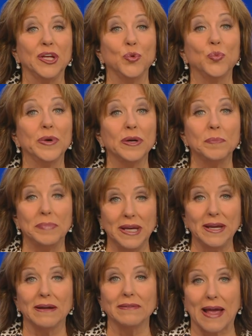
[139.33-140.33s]
you will
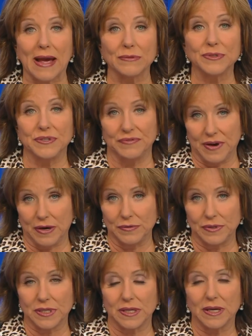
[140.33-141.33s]
be allowed to vote.